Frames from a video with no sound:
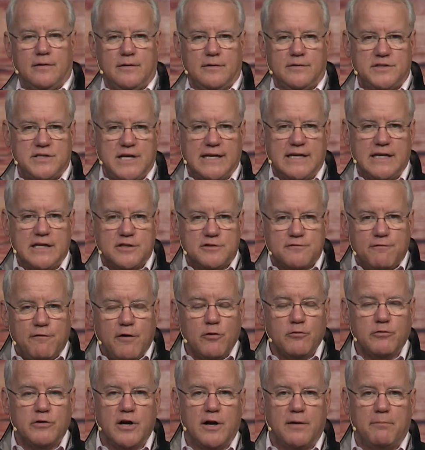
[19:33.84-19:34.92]
Janie's
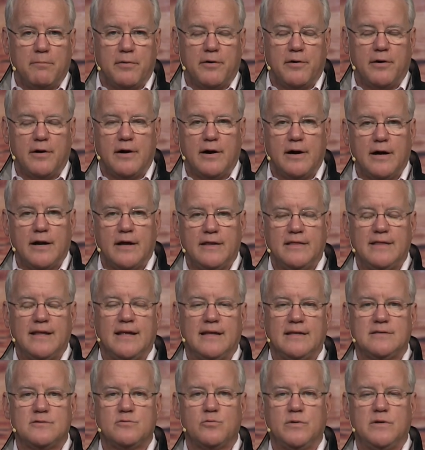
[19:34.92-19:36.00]
phone number. And
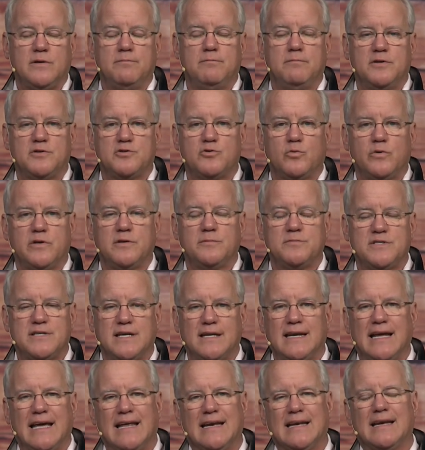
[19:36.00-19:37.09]
that's when Mr. Williams
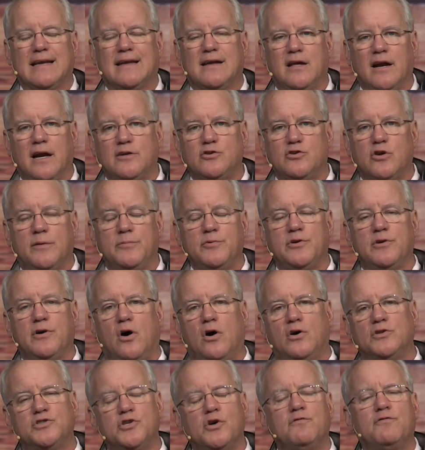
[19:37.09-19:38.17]
said, And could I trouble you
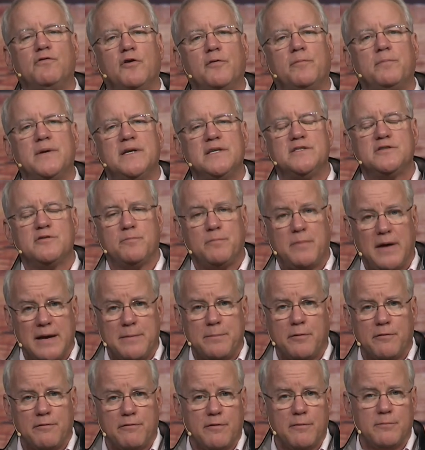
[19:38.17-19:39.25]
also for a piece of
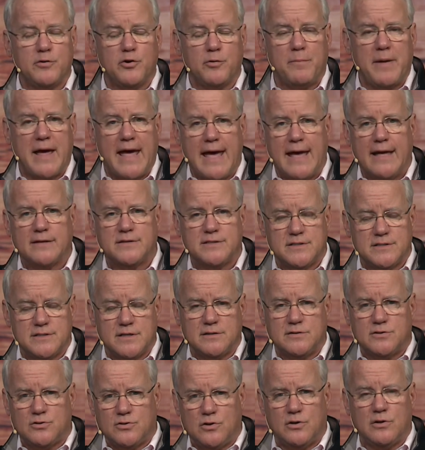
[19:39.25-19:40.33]
paper from your pad? She
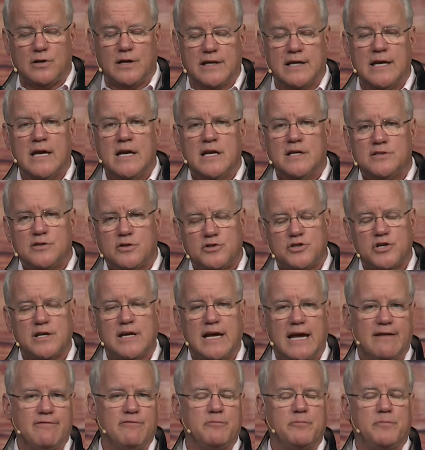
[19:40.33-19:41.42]
said, Certainly. So she
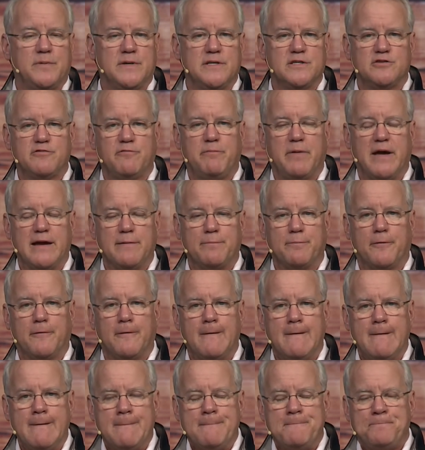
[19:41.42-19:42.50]
gave him a piece of paper.
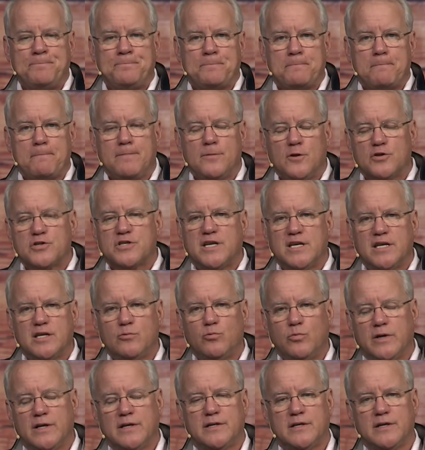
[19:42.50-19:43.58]
And this kid
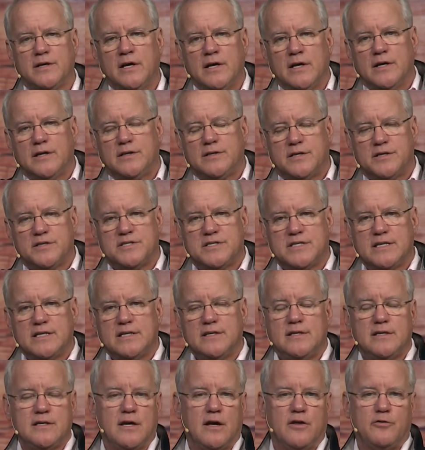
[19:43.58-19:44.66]
went to, to see
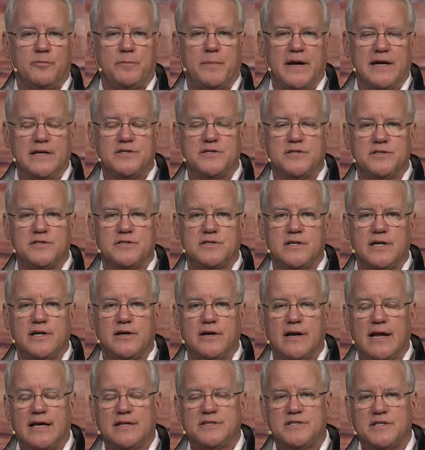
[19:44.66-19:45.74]
the other patients there in
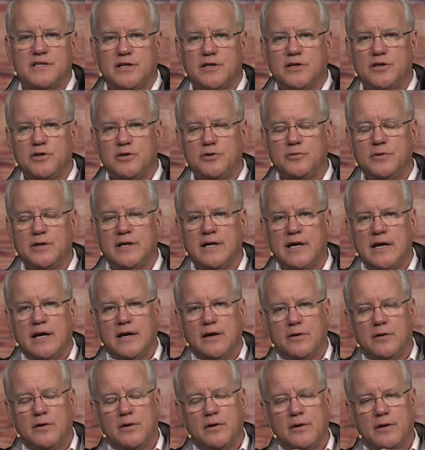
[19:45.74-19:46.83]
ICU, and,
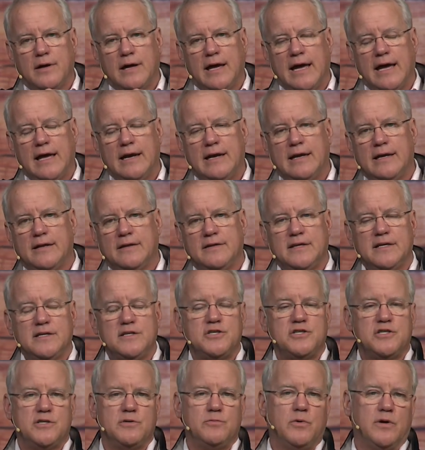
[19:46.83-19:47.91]
and then
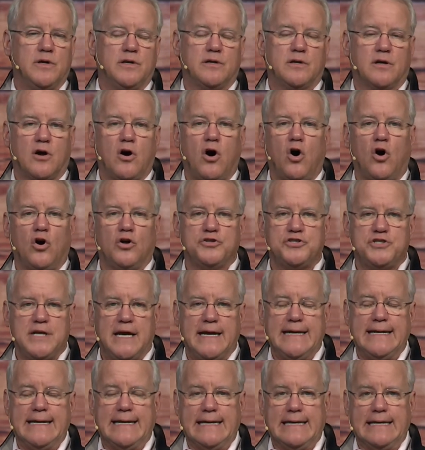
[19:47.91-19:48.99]
she went to call
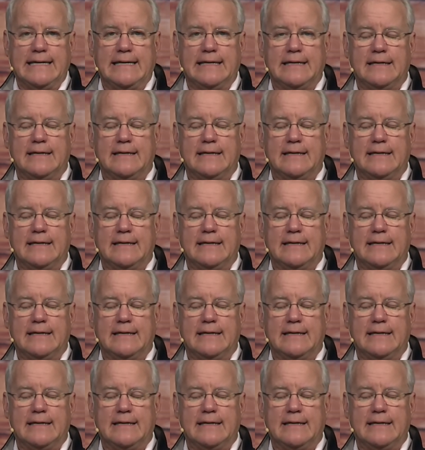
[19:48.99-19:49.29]
Janie.